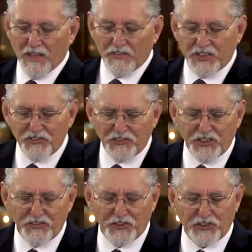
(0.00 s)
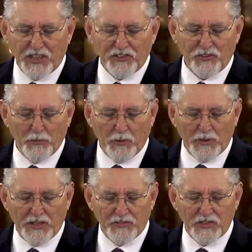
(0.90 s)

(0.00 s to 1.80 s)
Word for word: This is the testimony of